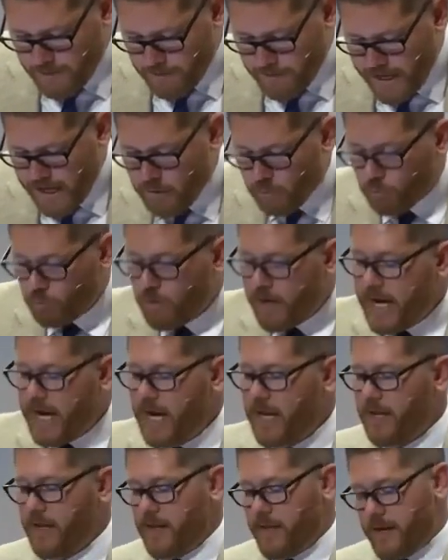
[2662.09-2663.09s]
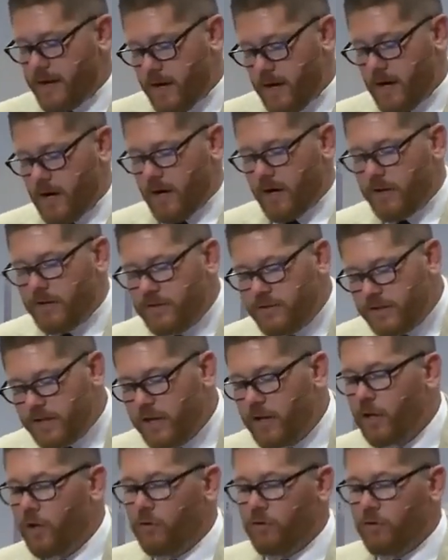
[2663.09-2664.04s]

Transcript: and reign there until